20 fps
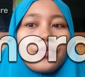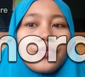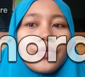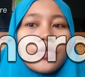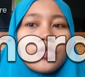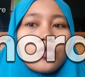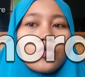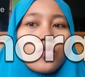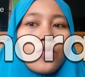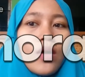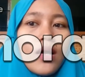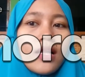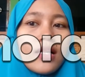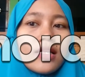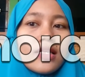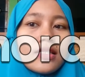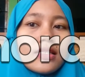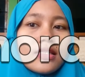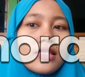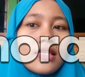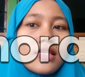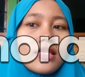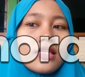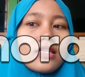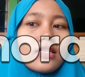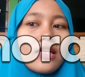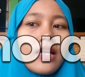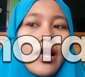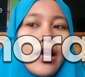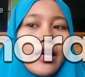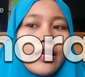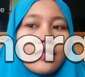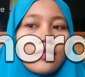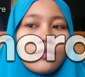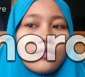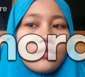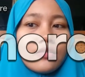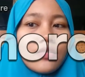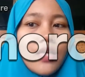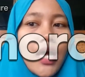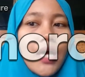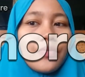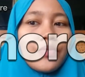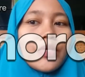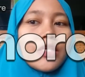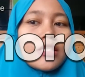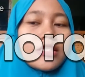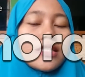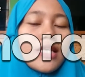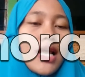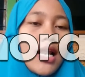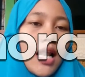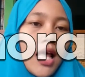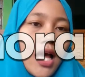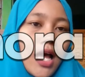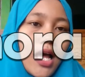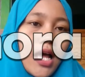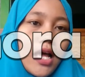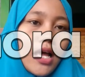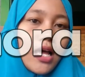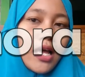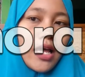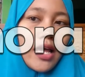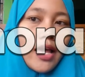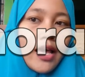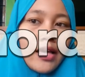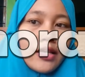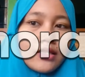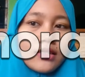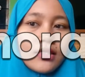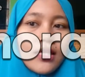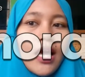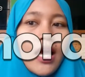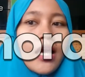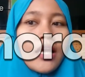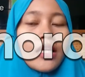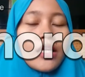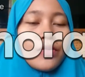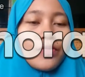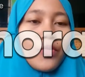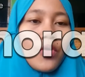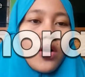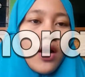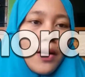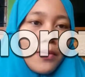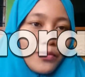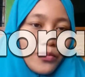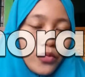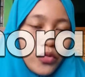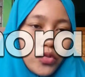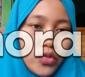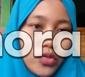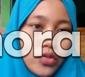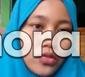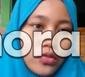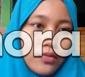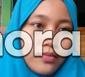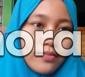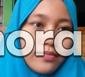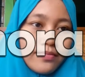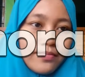pituitary gland, amygdala, and hippocampus.